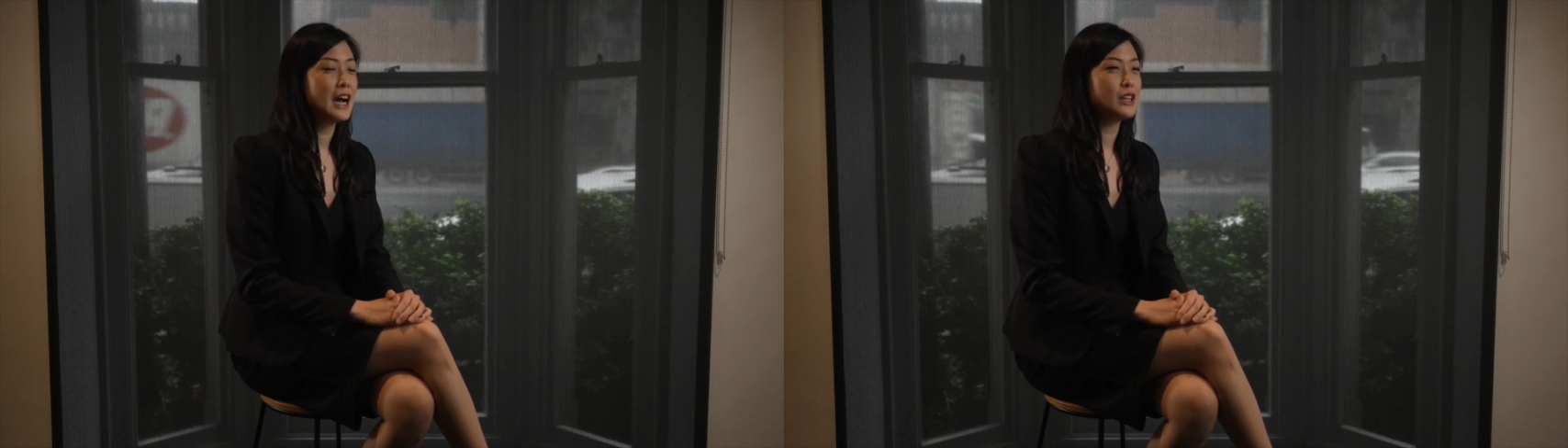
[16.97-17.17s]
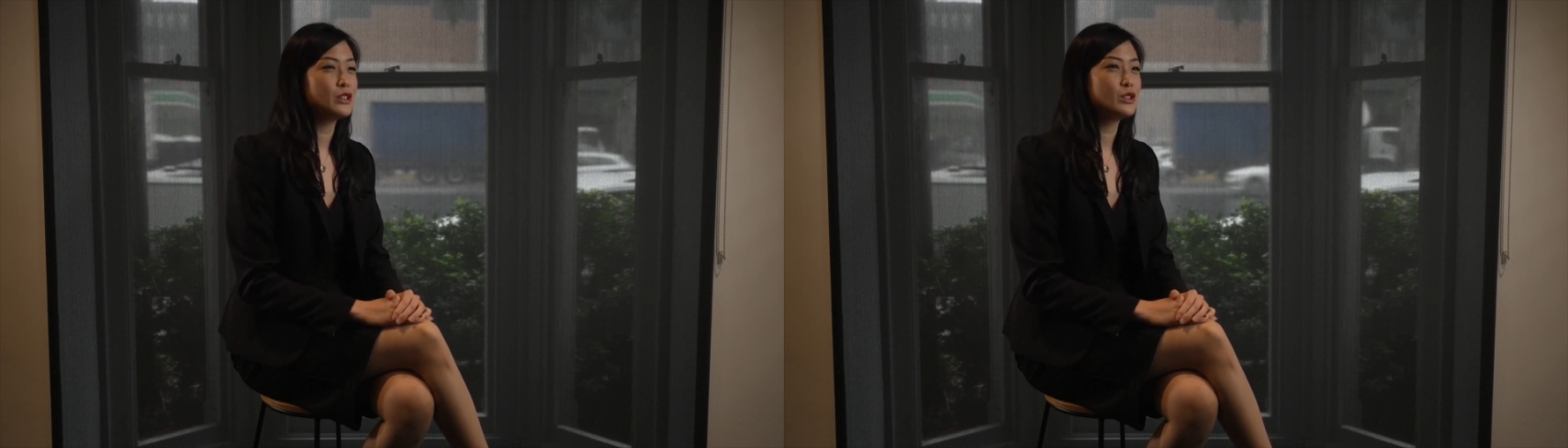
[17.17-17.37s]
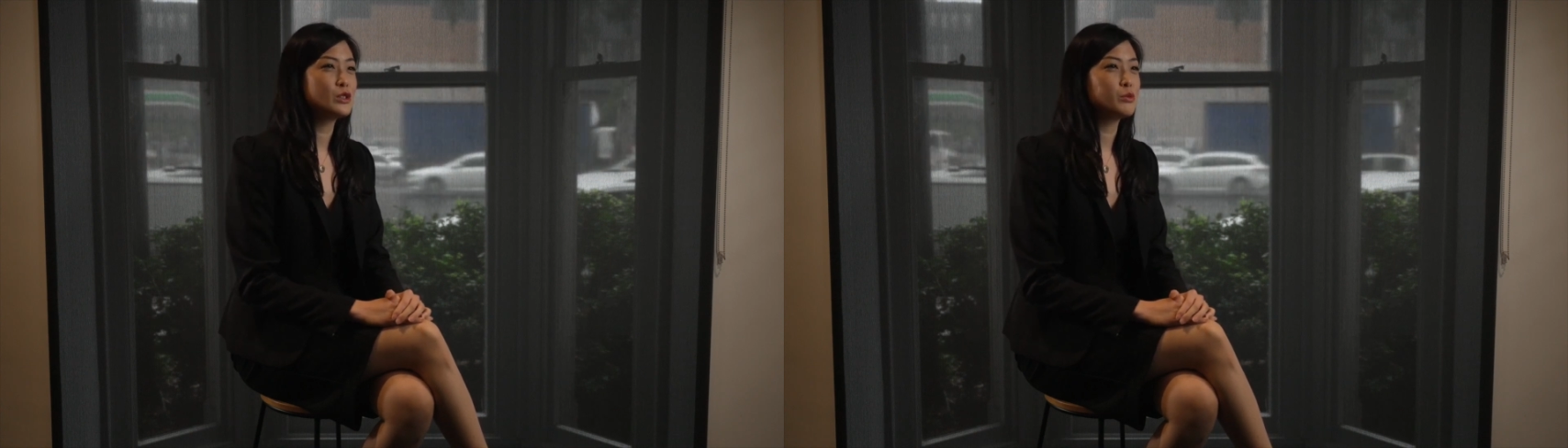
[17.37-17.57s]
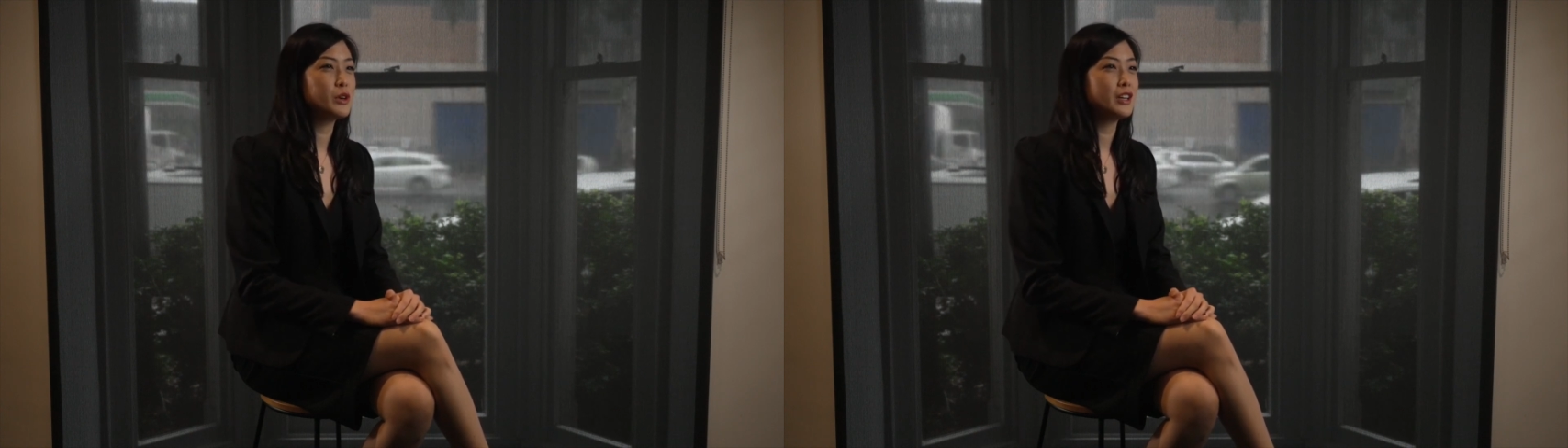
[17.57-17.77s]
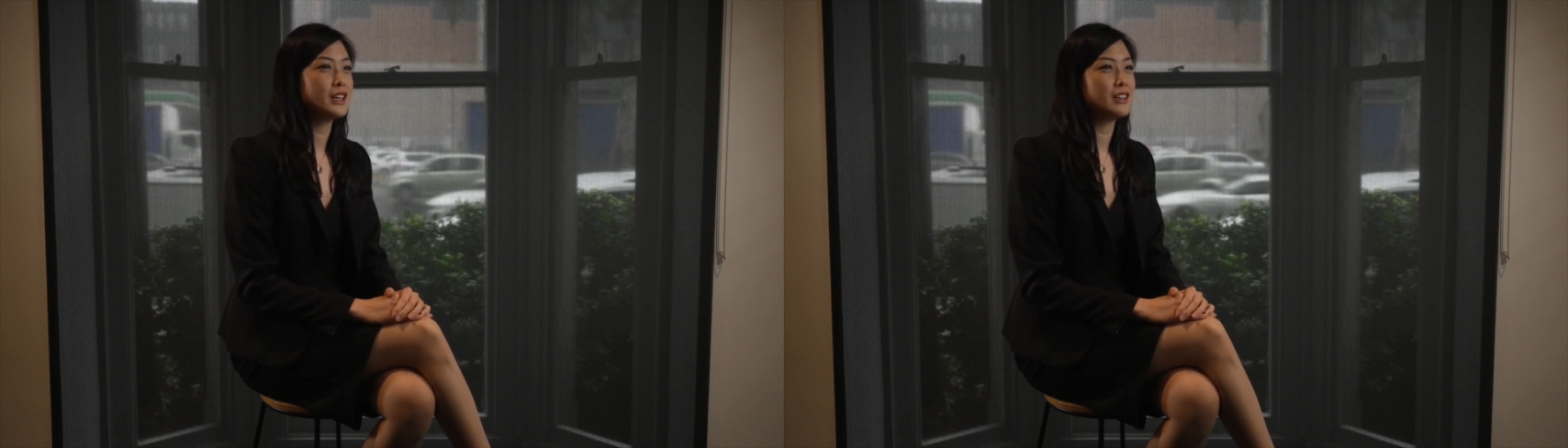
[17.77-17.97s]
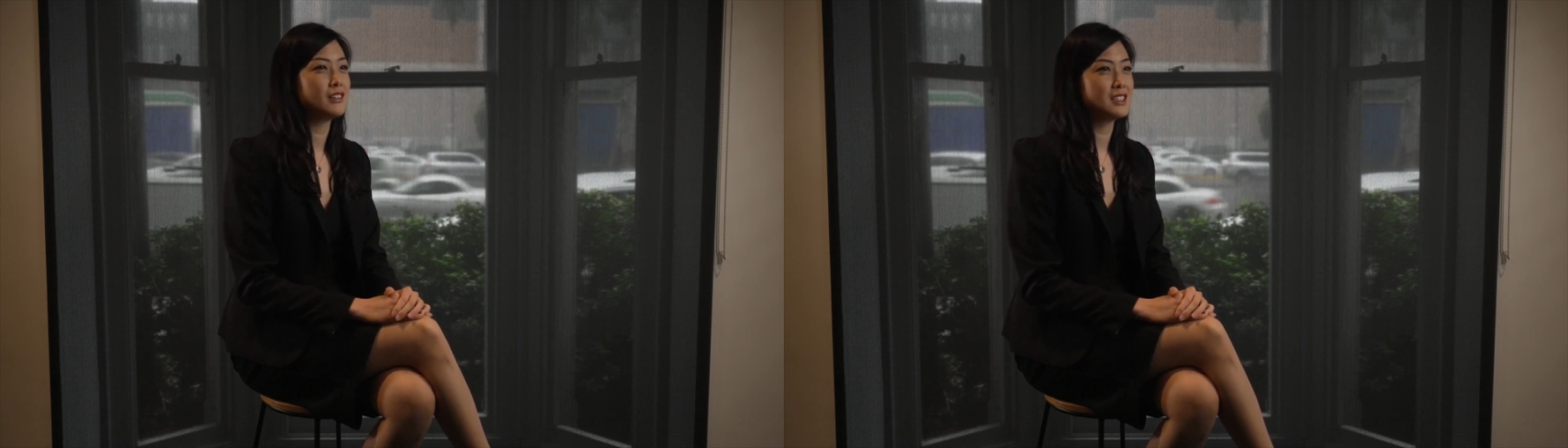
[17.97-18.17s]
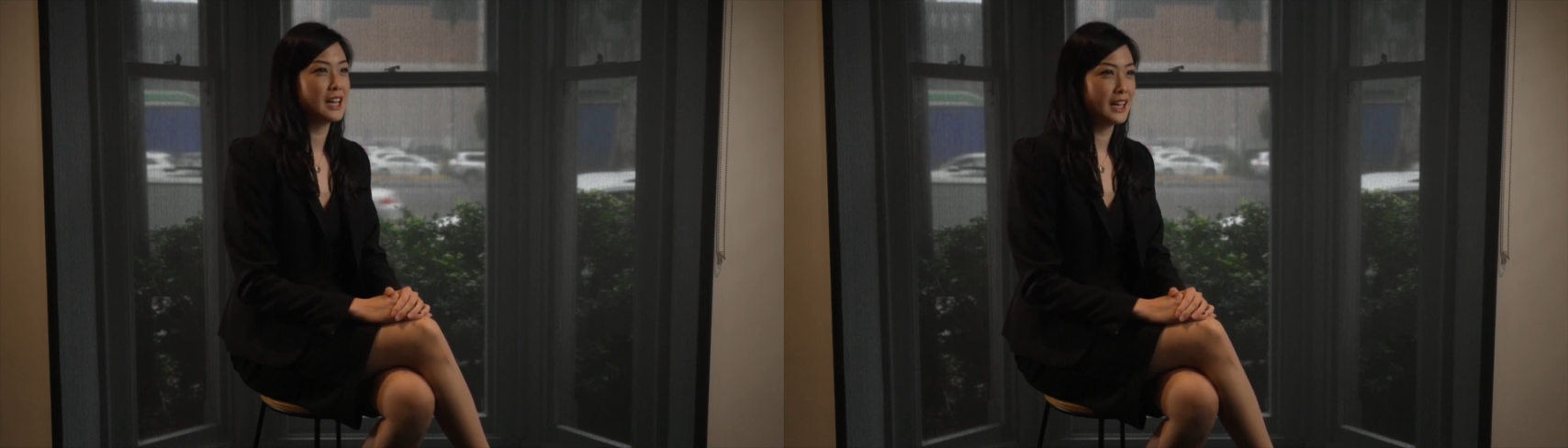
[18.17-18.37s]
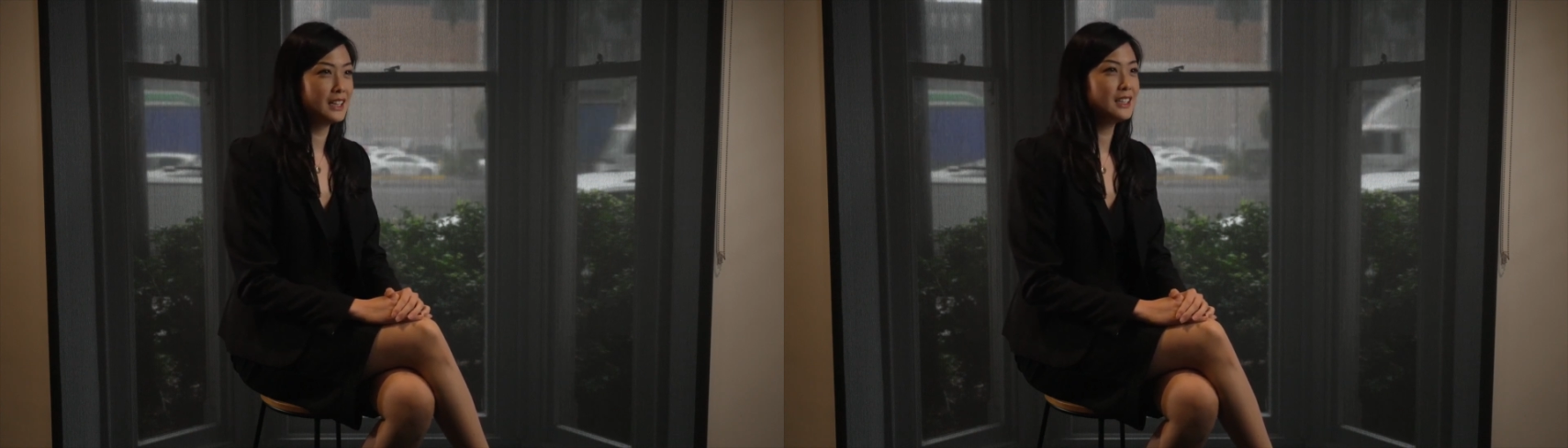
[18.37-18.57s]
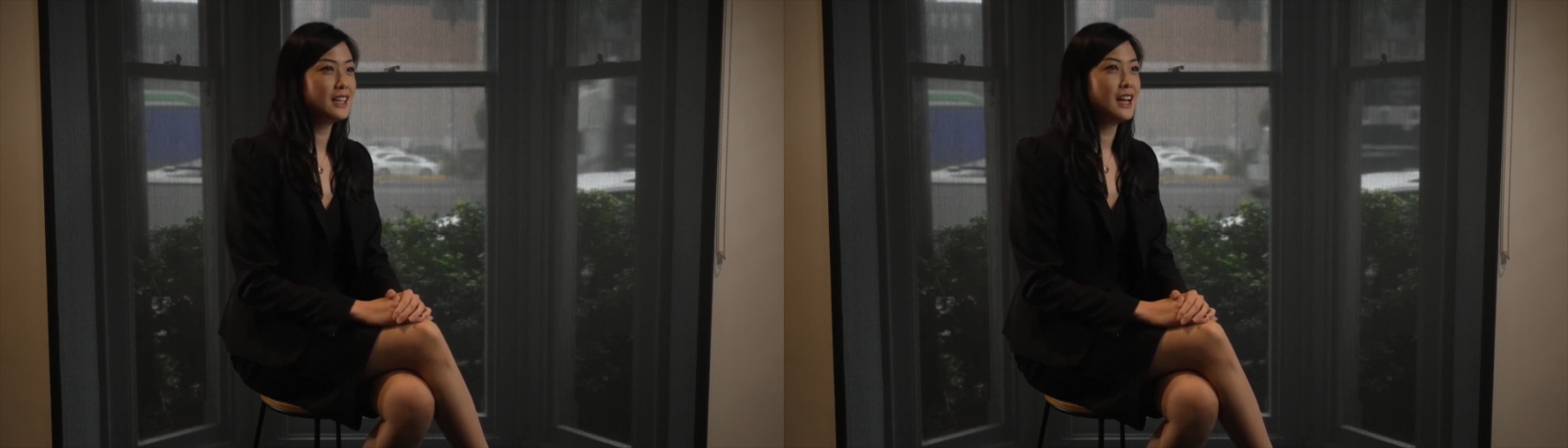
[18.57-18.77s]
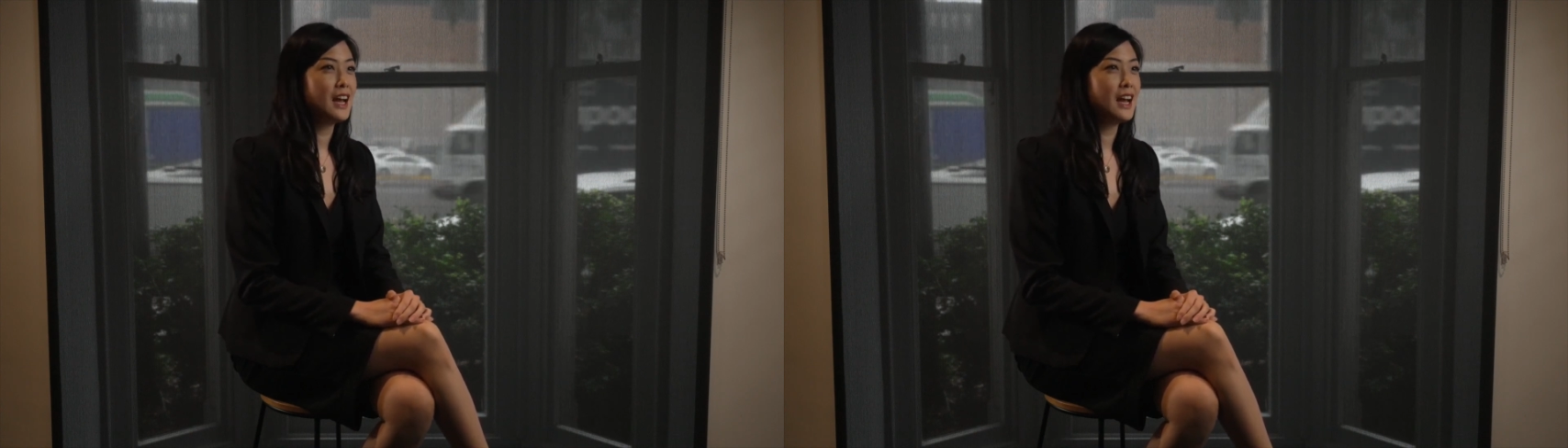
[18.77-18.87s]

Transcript: I used to work in hotel.